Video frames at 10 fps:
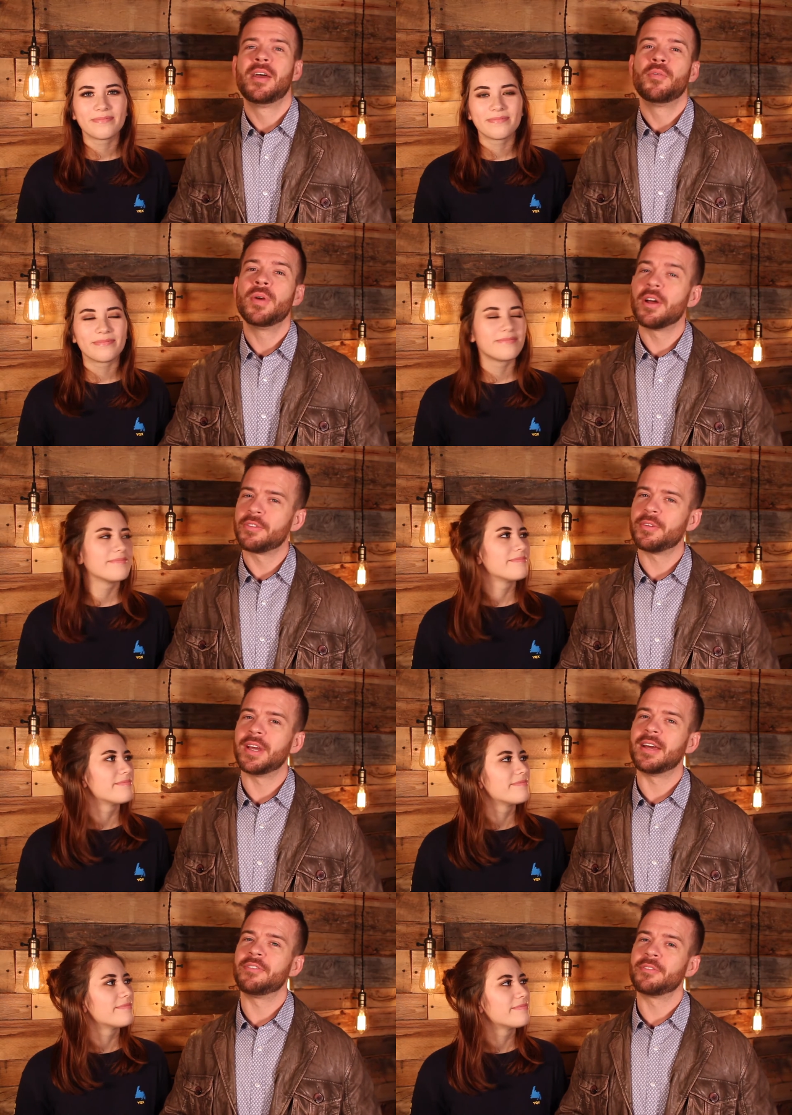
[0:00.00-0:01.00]
Speaker 1: We also
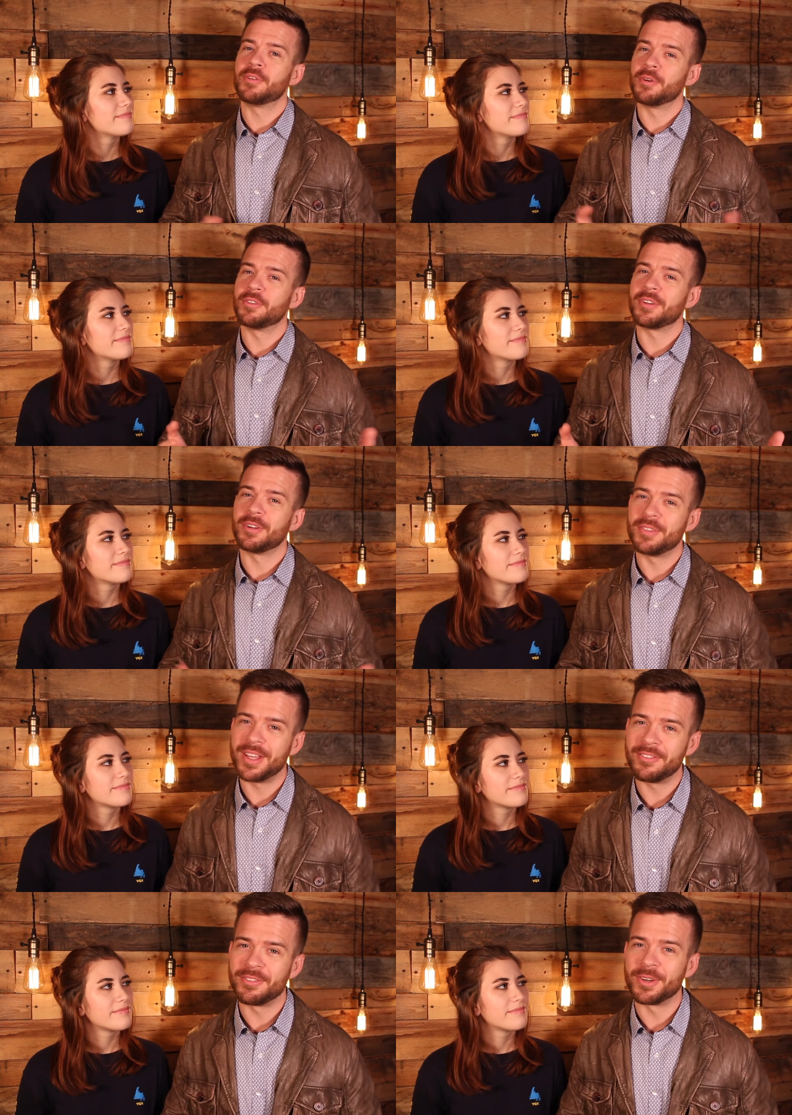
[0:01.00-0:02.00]
have, of course, our
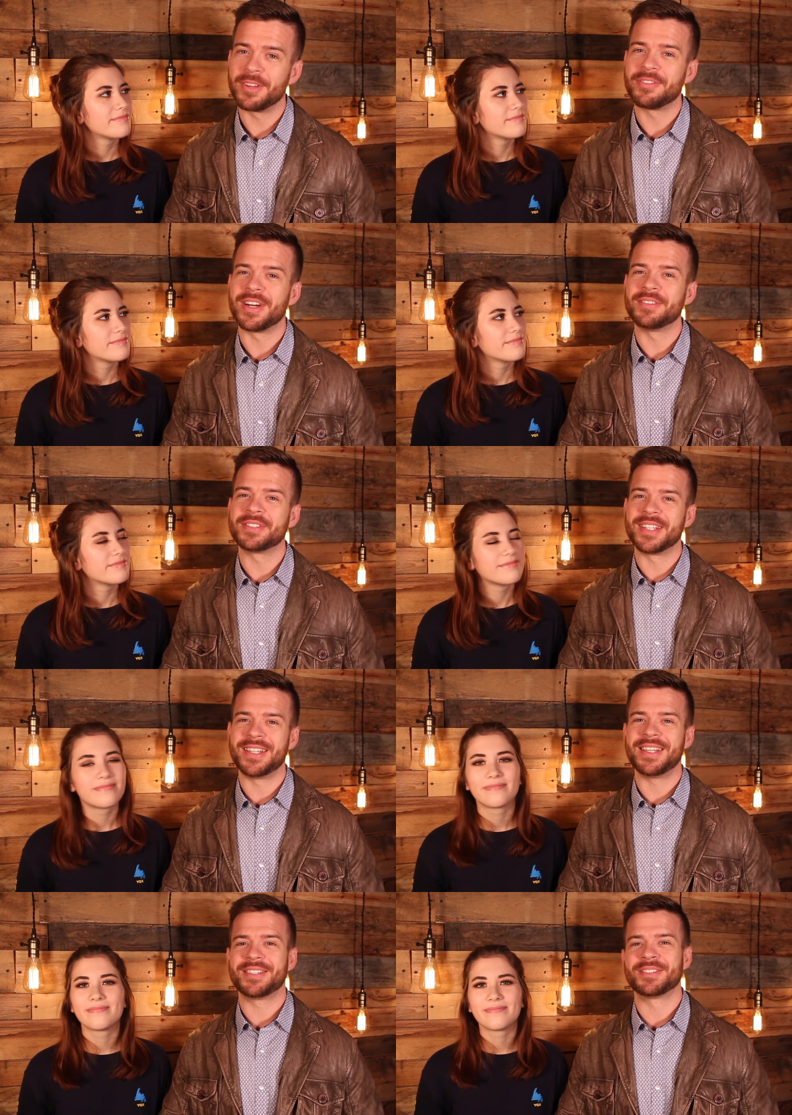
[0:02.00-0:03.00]
1045
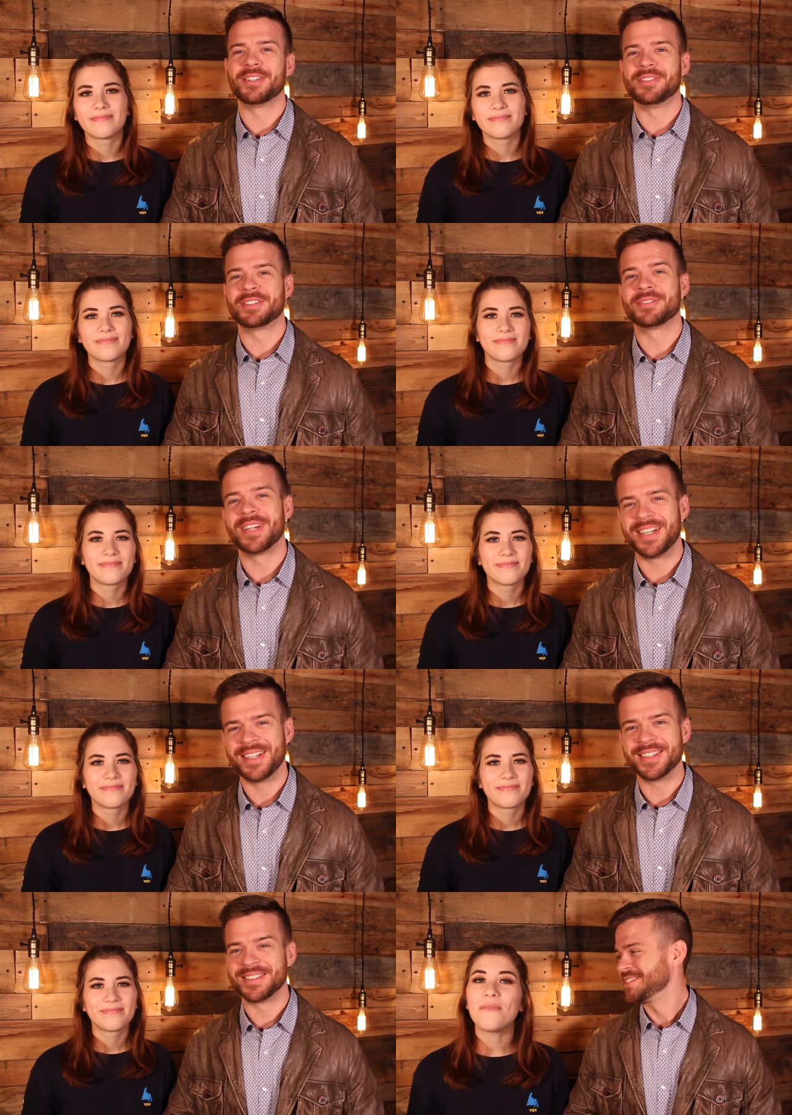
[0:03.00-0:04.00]
Sunday service right
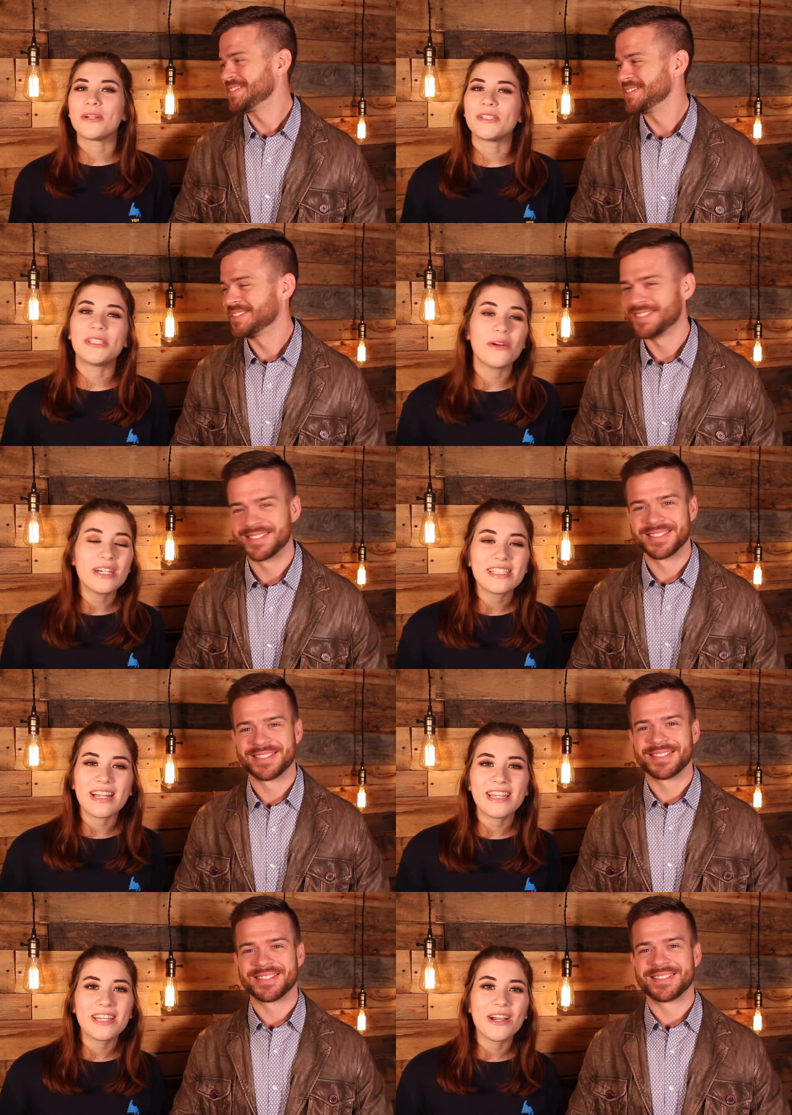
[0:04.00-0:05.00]
here.
Speaker 2: We are so
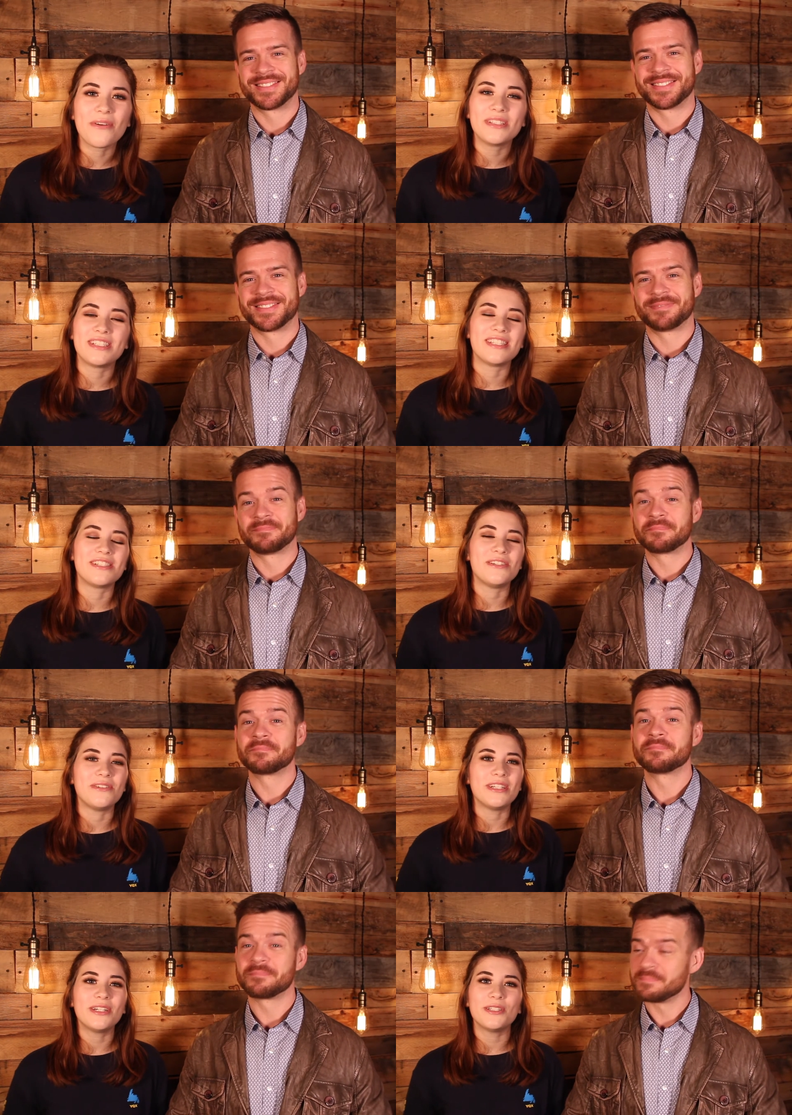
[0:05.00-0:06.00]
excited to go into this new
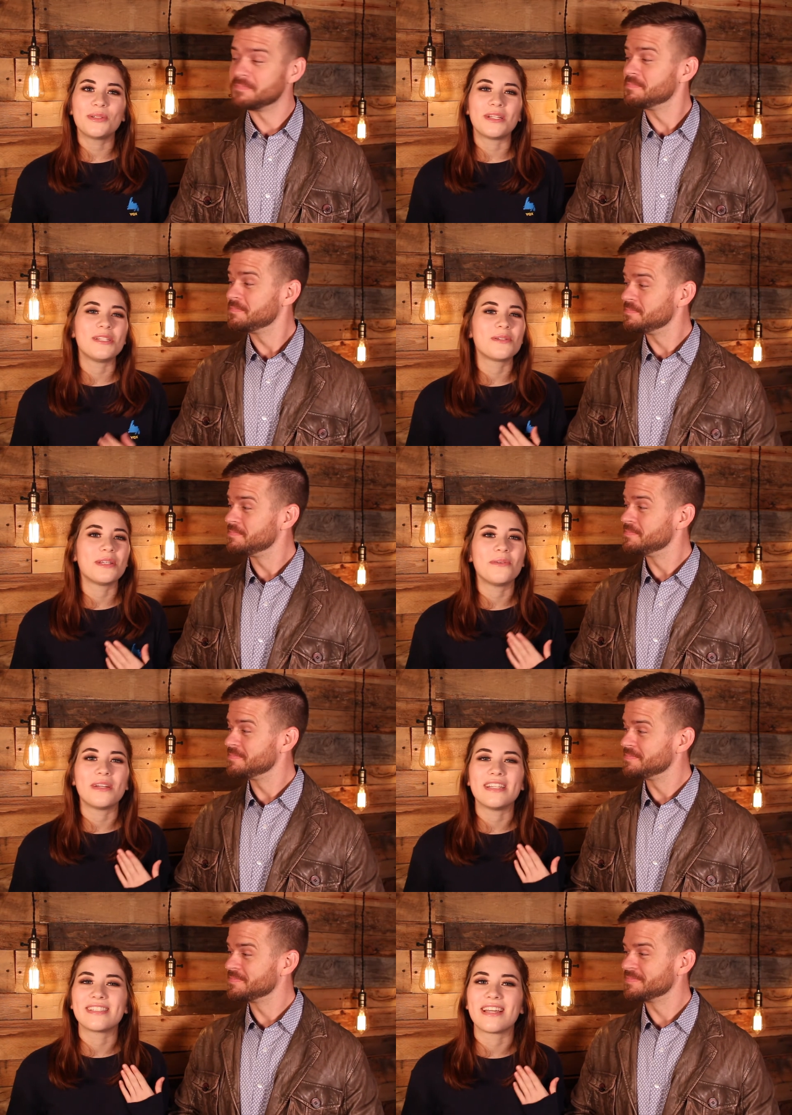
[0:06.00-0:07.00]
year.
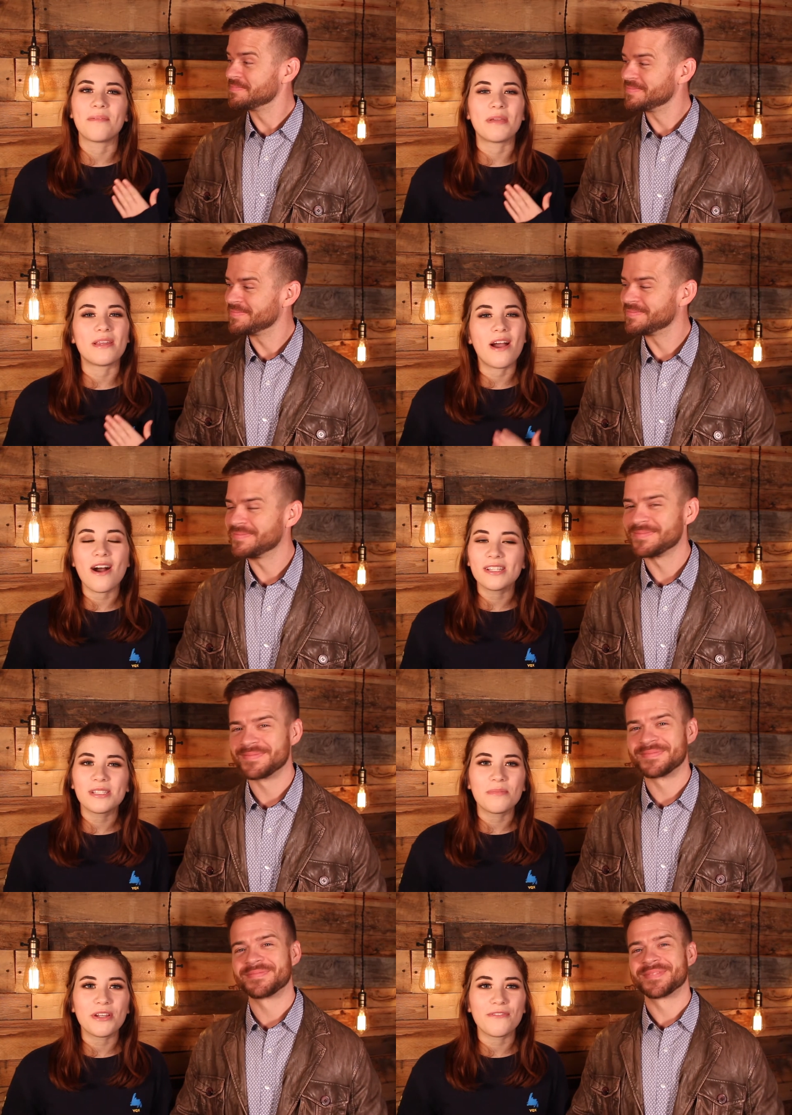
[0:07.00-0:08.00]
2021 is going to be an
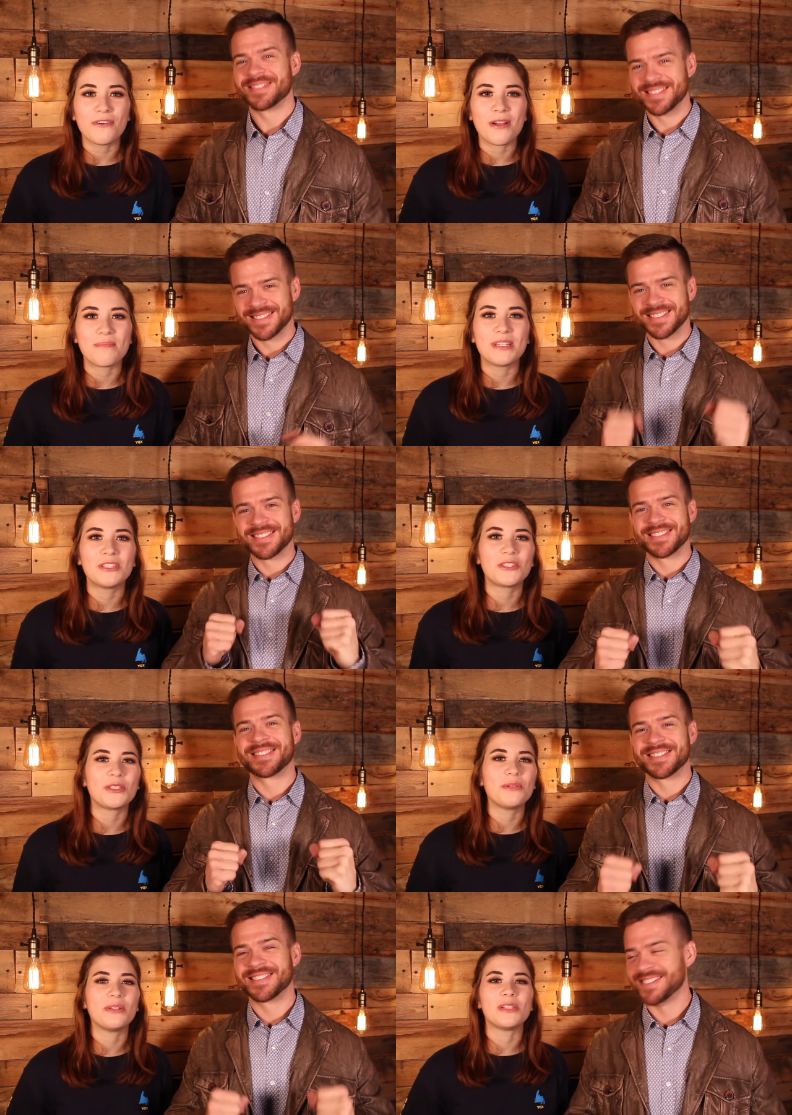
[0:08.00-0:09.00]
awesome year for our
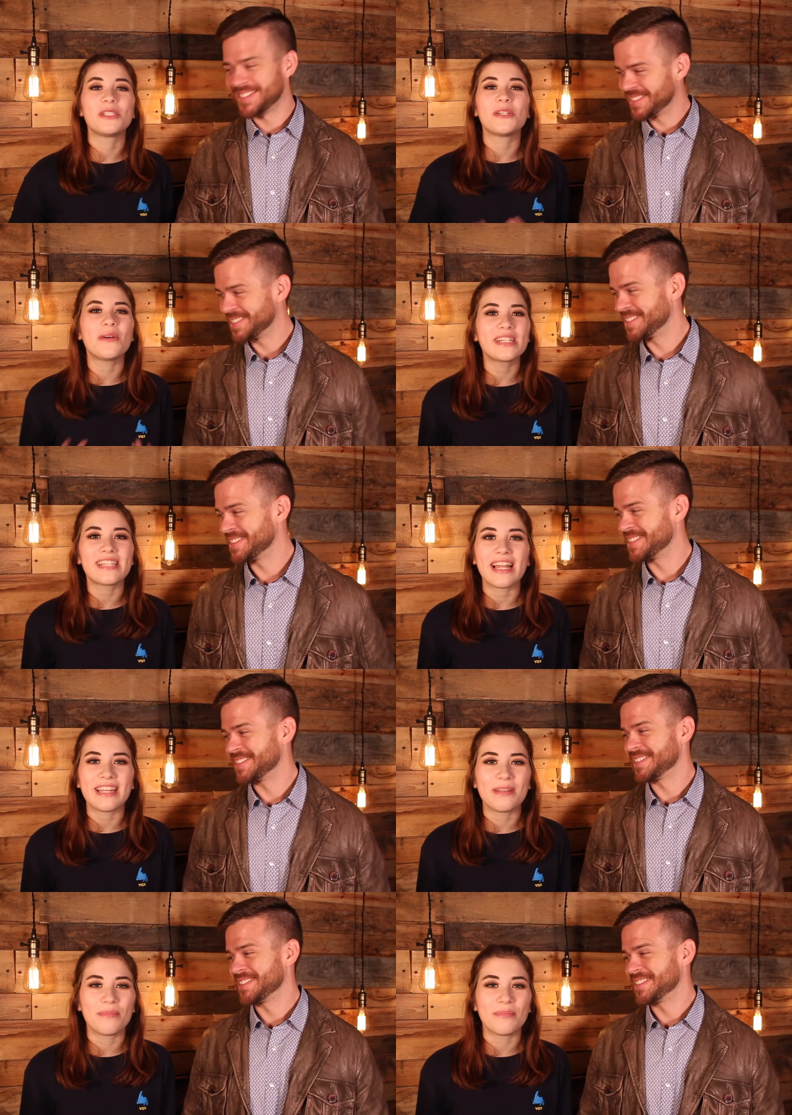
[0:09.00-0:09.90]
ministry. We are so excited to